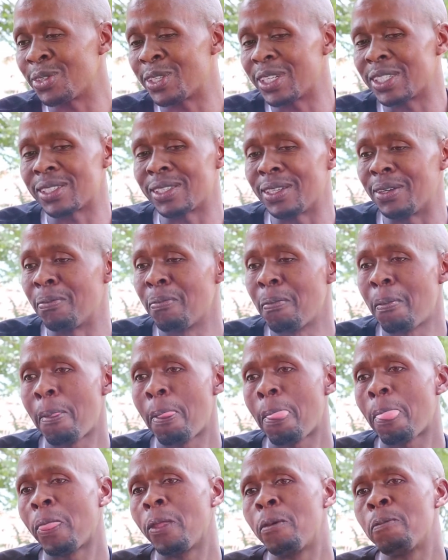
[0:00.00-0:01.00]
this thing.
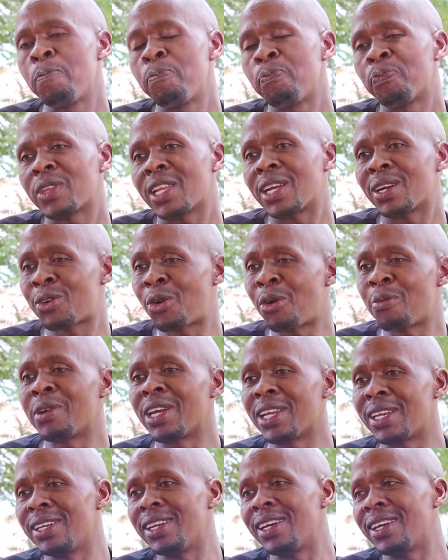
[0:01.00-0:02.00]

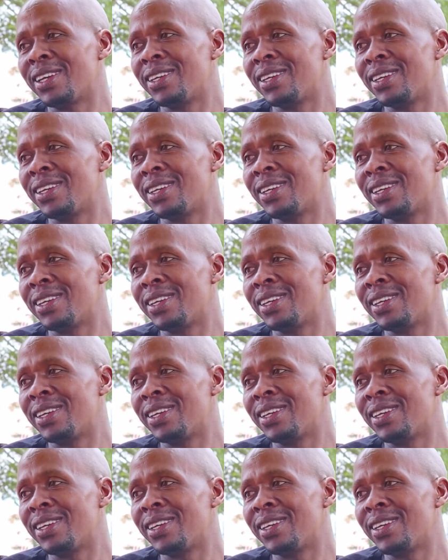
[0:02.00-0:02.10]
Comedy, ne?